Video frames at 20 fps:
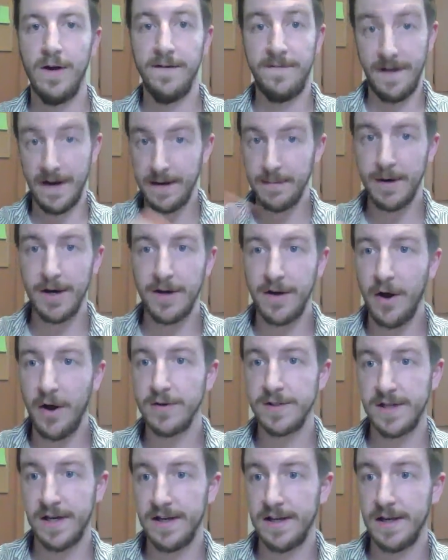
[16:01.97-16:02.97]
If anybody
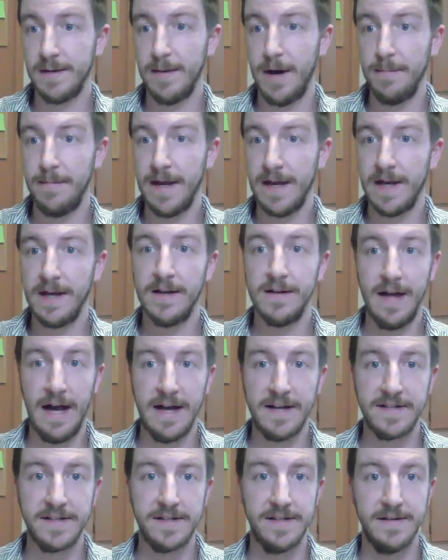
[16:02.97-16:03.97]
knows anything about making
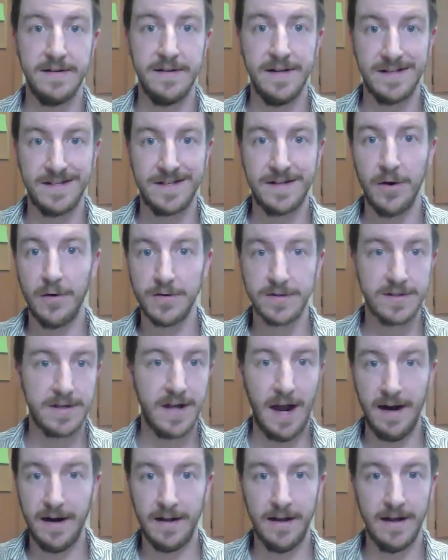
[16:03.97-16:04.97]
glass, it goes
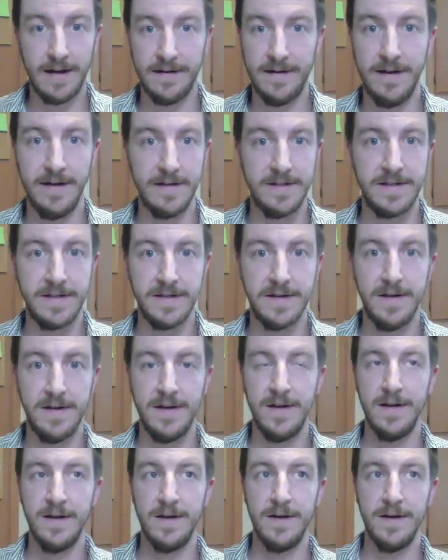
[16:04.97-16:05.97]
kind of like this.
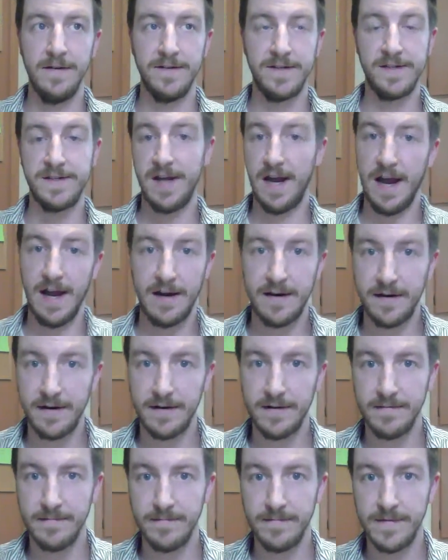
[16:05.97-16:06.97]

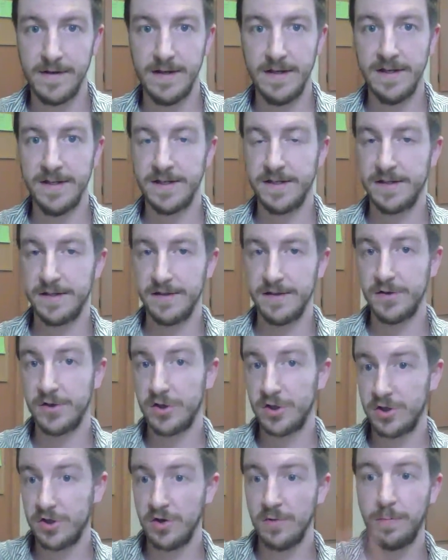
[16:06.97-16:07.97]
Sand is
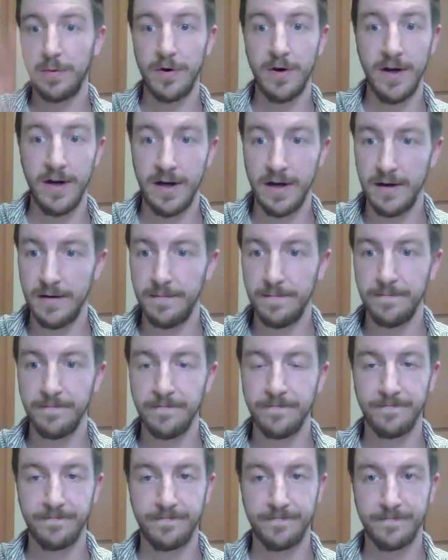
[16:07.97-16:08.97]
superheated,
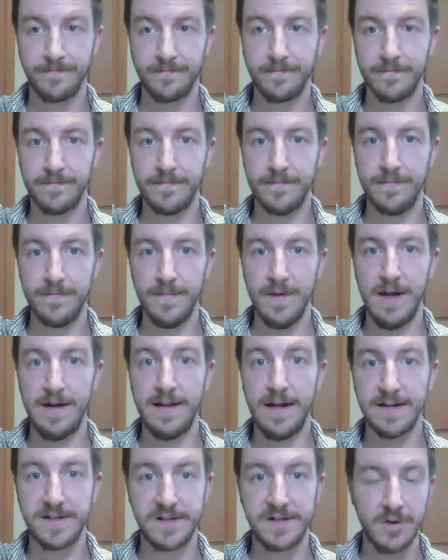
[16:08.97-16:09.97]

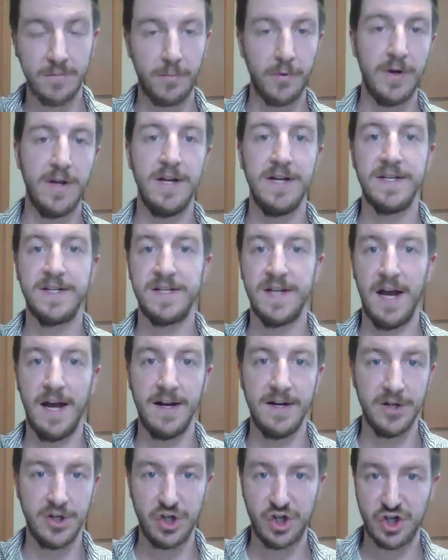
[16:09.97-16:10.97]
and that superheated
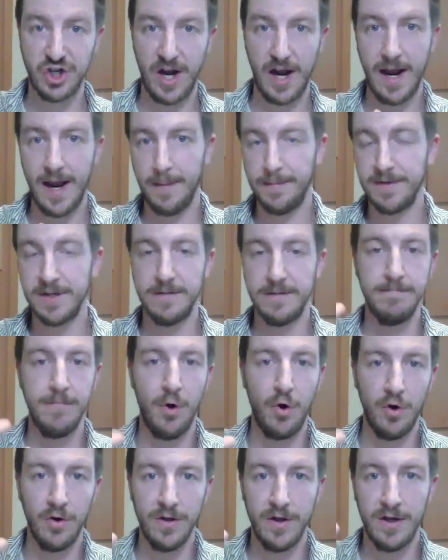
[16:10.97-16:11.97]
sand is shaped and
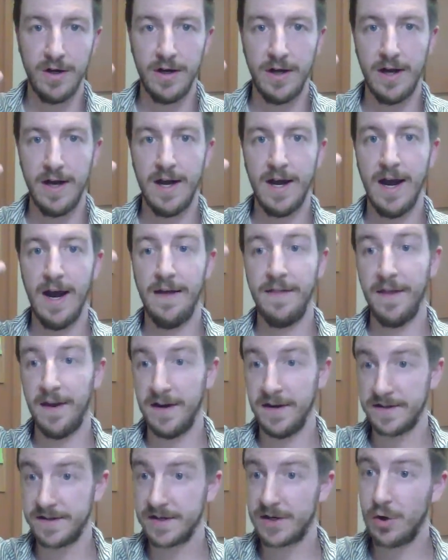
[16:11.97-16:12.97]
molded, and
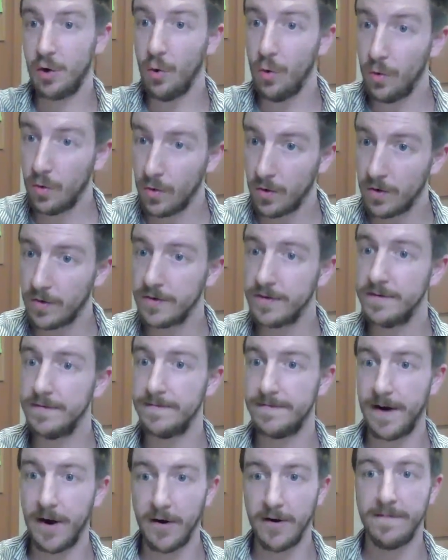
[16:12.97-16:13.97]
then it's cooled
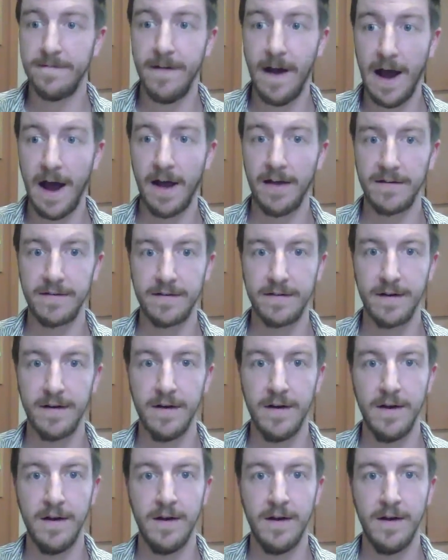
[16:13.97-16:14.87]
very fast.